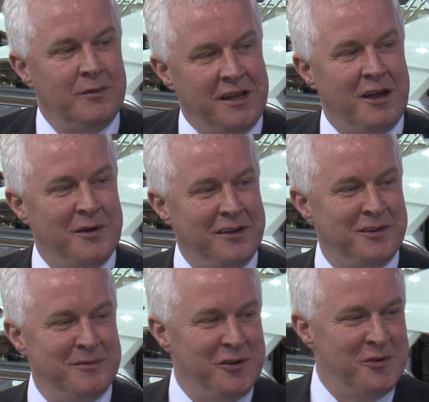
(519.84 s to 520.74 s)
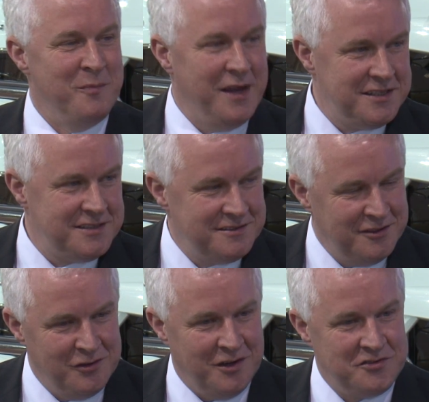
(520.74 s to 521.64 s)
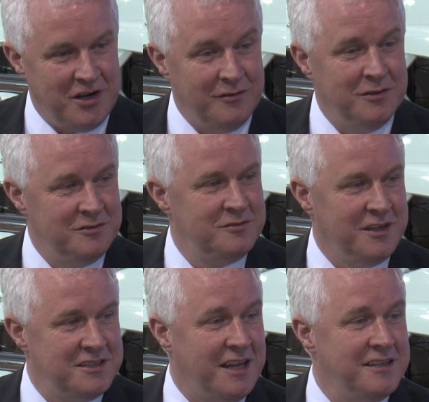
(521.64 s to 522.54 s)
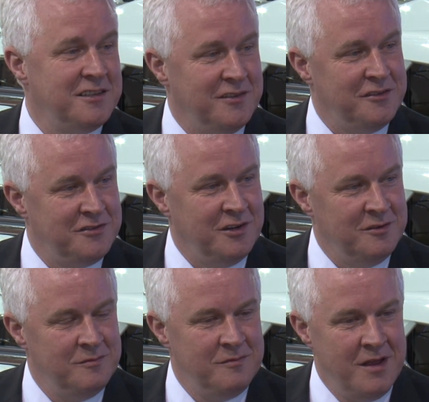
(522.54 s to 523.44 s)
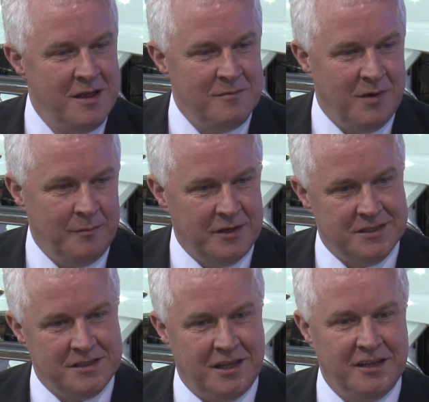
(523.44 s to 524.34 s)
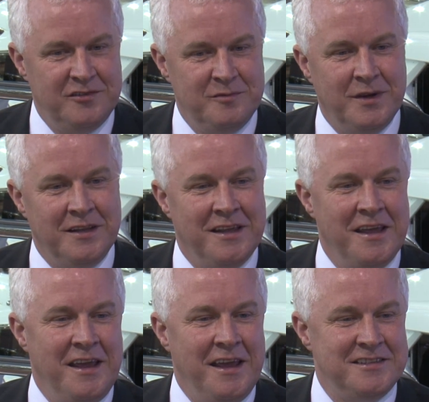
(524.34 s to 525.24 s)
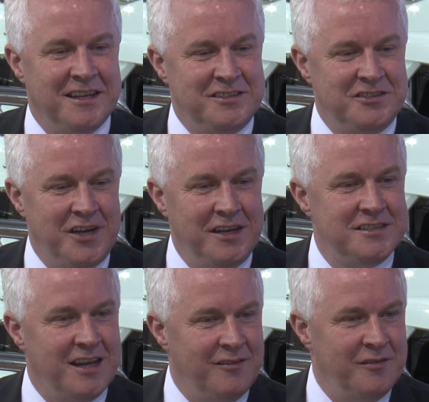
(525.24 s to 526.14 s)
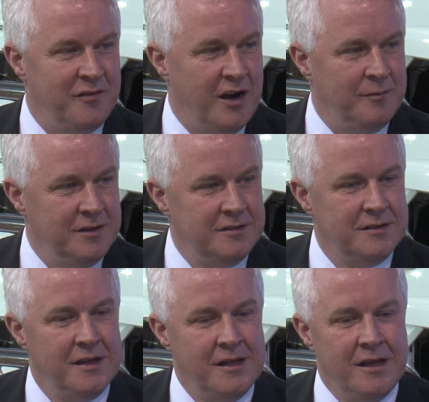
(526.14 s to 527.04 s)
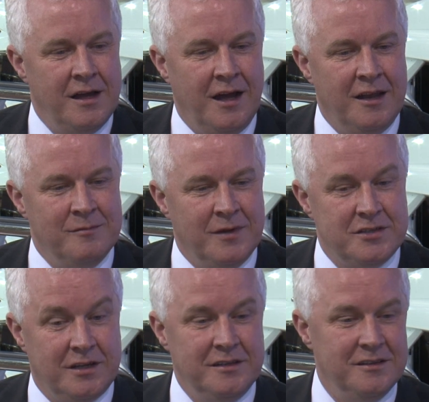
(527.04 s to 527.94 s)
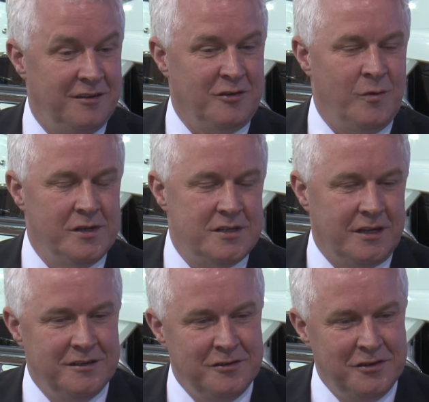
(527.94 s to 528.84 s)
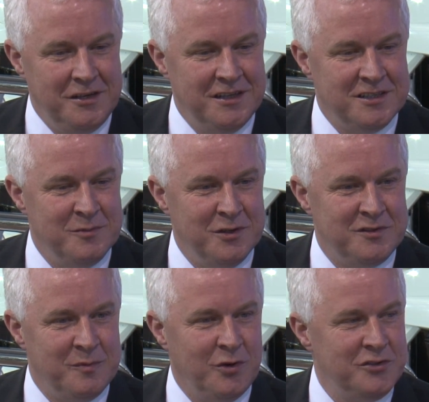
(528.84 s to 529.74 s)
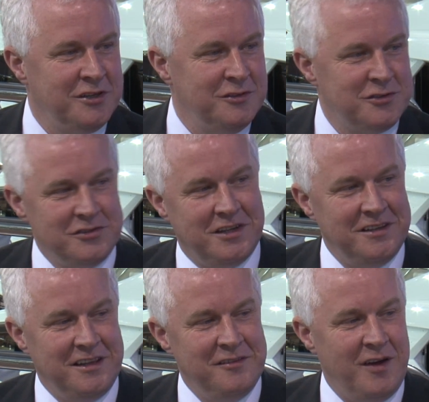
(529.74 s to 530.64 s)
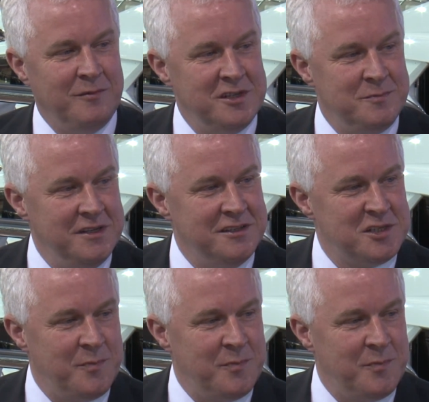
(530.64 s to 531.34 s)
permanently away from your home base, although I've travelled extensively throughout my business life, but it's a changed set of environment. And my son, I've got one son who he has moved to Portugal, so suddenly the family's been